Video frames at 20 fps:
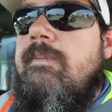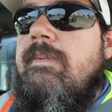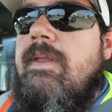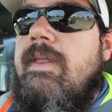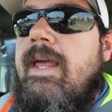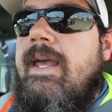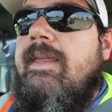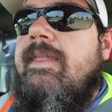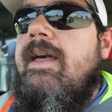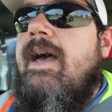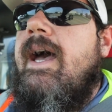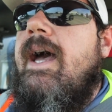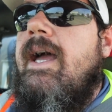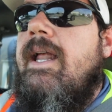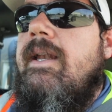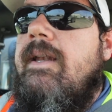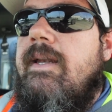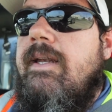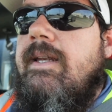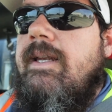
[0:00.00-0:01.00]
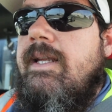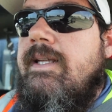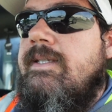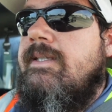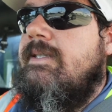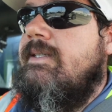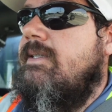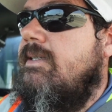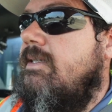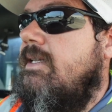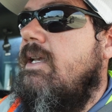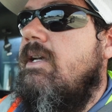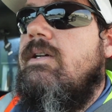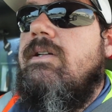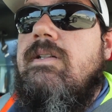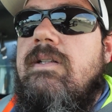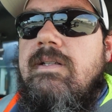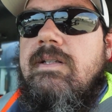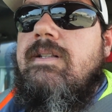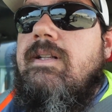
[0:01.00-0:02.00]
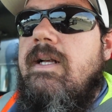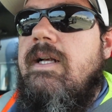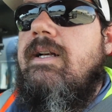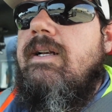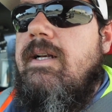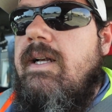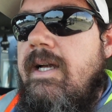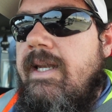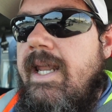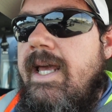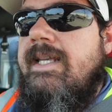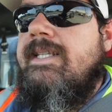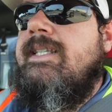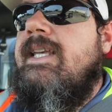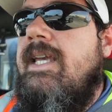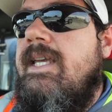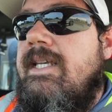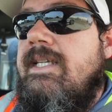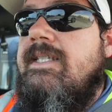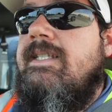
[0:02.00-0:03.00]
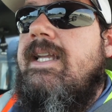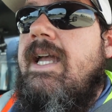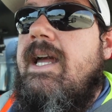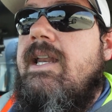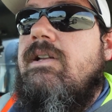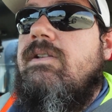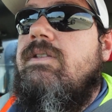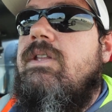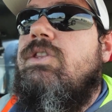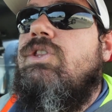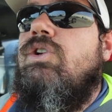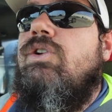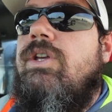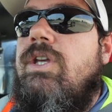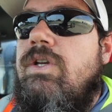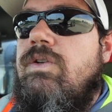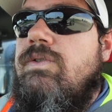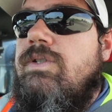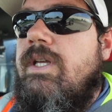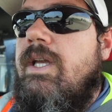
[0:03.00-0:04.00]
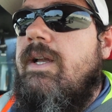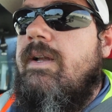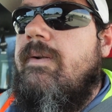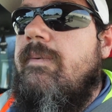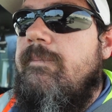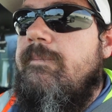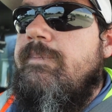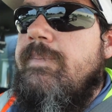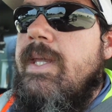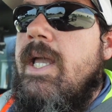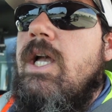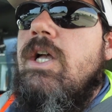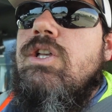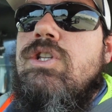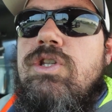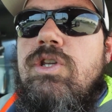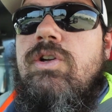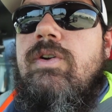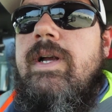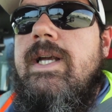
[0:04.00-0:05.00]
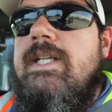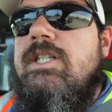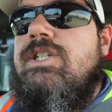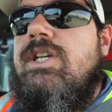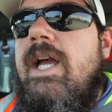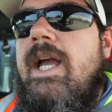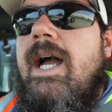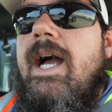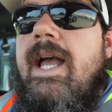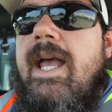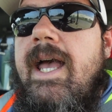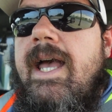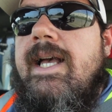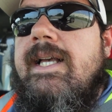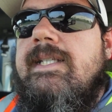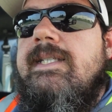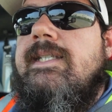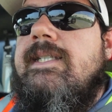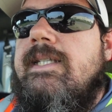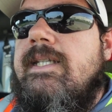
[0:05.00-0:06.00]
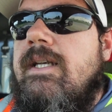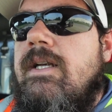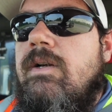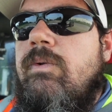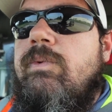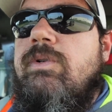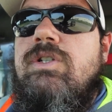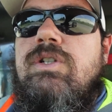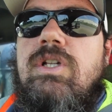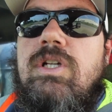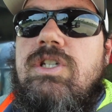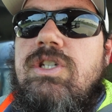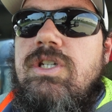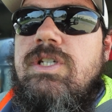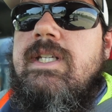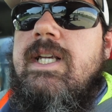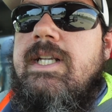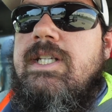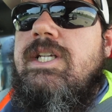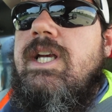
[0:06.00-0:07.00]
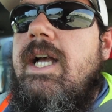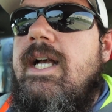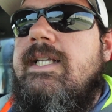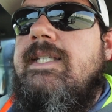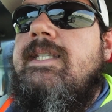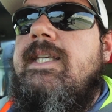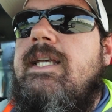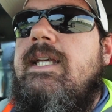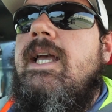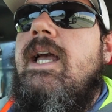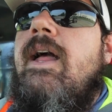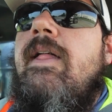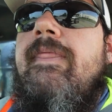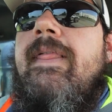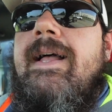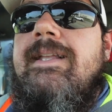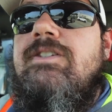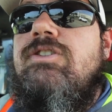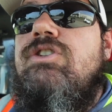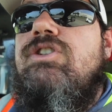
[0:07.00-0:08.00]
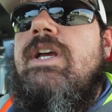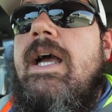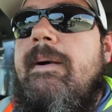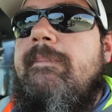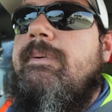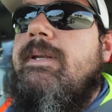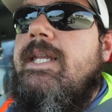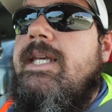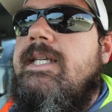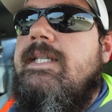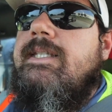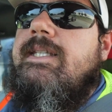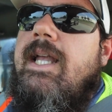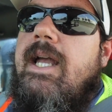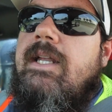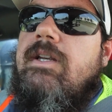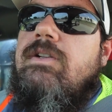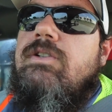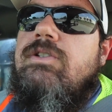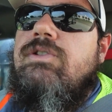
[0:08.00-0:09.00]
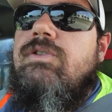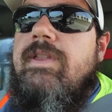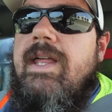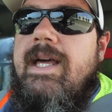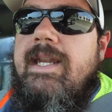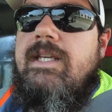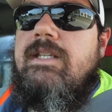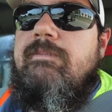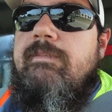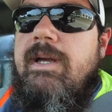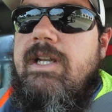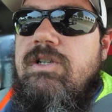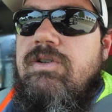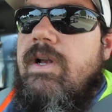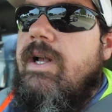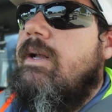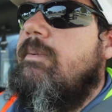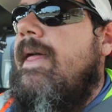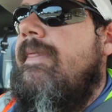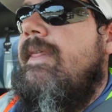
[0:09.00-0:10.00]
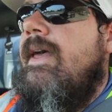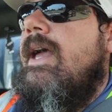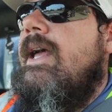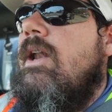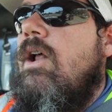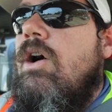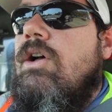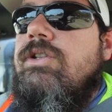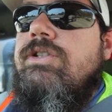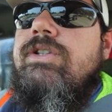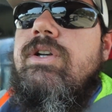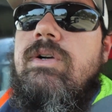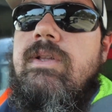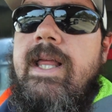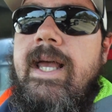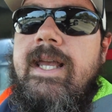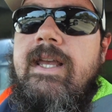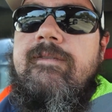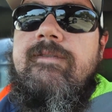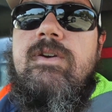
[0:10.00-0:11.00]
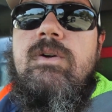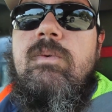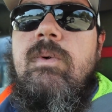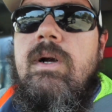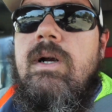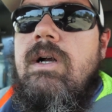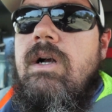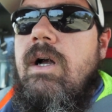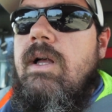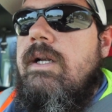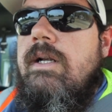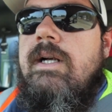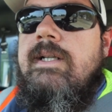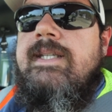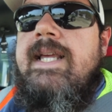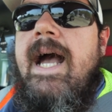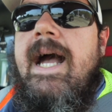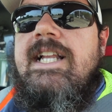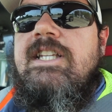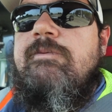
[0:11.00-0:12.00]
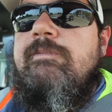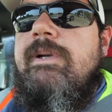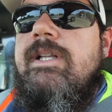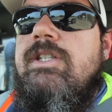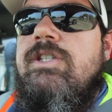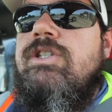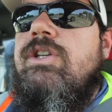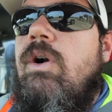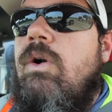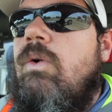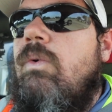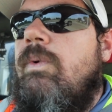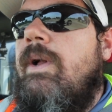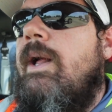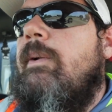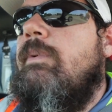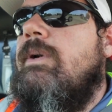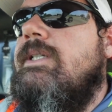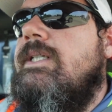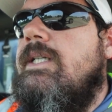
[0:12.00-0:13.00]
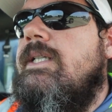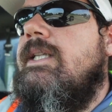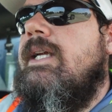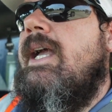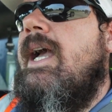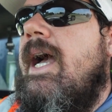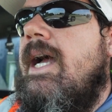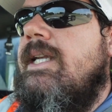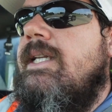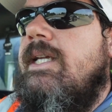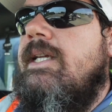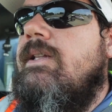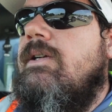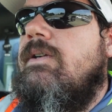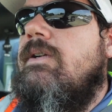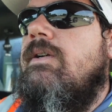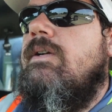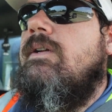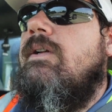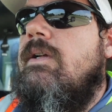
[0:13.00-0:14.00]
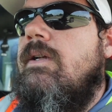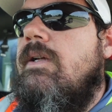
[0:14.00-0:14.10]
like that, it's still an SAE standard that they're using. So there is JIS, which looks just like JIC. That's a Japanese standard, so that is metric. And then also, like if you work on attachments. So when I worked at the cat dealer